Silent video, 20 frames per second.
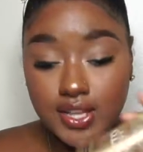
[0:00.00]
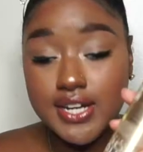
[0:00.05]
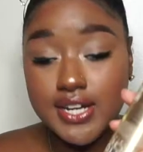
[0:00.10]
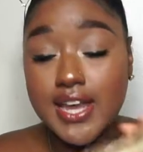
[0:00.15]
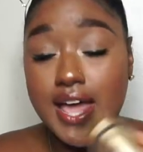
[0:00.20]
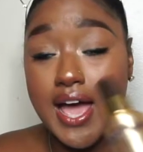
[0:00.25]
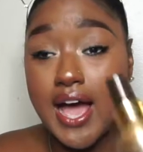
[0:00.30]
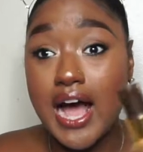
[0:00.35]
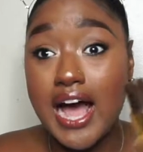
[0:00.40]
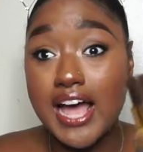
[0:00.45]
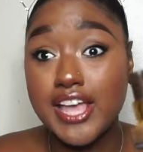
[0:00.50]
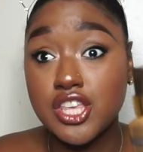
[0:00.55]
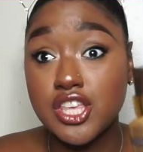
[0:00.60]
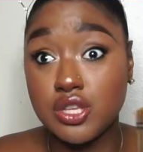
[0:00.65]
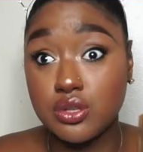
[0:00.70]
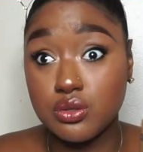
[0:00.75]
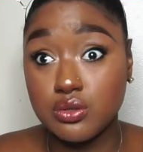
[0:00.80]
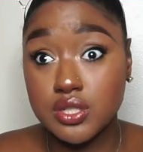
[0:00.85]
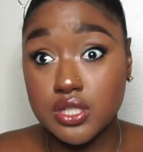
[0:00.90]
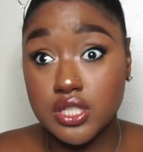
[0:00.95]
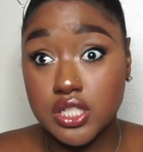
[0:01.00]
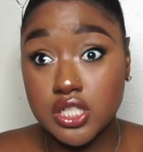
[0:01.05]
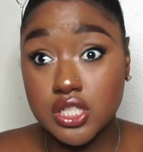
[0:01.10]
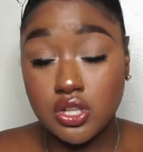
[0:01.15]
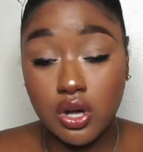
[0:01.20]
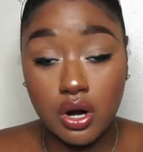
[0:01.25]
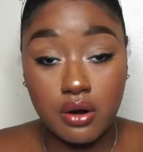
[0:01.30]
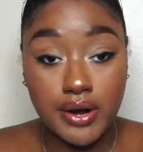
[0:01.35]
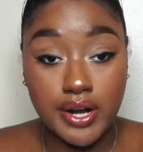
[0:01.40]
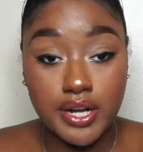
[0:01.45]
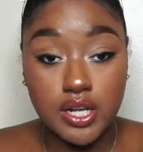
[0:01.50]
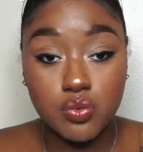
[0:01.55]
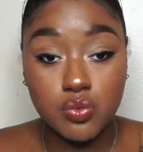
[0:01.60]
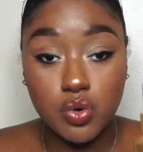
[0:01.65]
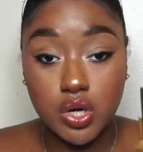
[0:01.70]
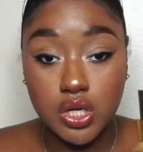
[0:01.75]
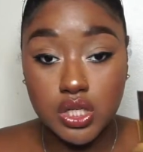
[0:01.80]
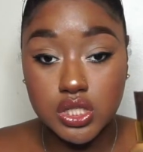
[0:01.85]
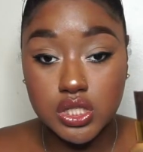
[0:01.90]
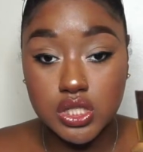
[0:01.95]
Now, I've used this already
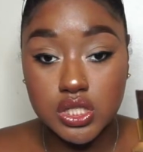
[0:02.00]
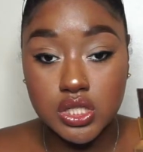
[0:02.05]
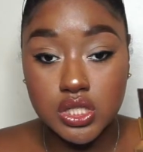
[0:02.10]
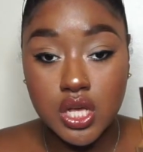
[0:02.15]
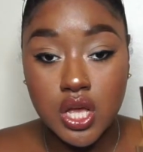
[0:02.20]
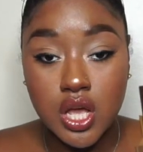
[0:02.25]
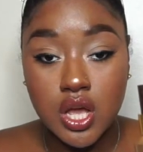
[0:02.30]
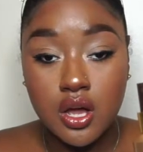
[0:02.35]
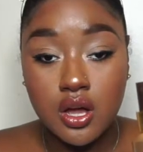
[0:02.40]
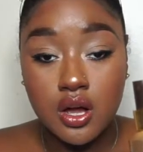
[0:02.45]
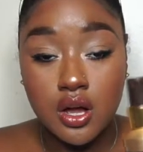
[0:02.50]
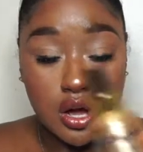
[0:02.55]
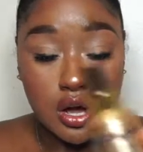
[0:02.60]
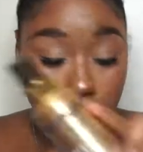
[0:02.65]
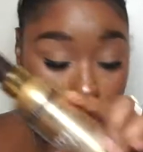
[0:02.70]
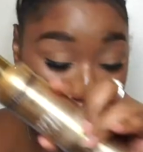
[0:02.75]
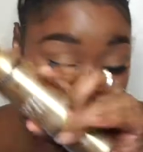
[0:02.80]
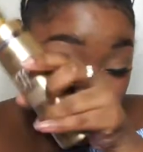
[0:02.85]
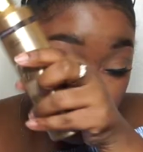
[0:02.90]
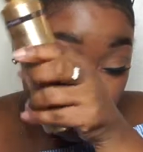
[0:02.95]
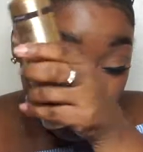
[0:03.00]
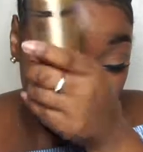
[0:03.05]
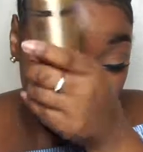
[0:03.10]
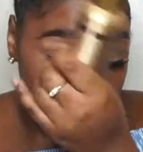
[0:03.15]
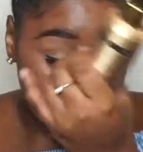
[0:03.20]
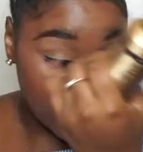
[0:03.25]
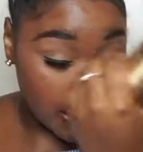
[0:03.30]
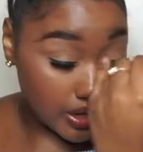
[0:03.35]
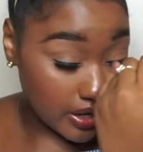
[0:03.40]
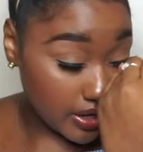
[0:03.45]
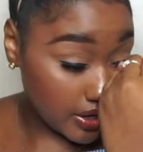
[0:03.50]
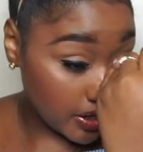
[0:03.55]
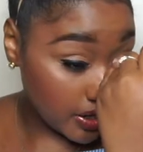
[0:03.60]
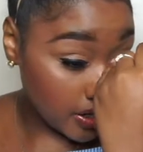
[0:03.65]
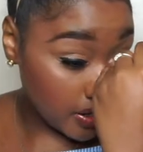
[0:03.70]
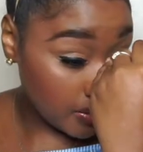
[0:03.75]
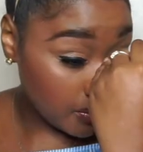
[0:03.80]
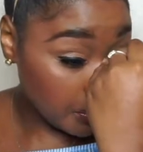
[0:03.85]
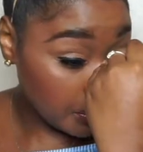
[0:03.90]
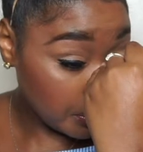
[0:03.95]
once um, when
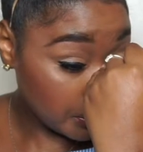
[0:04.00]
I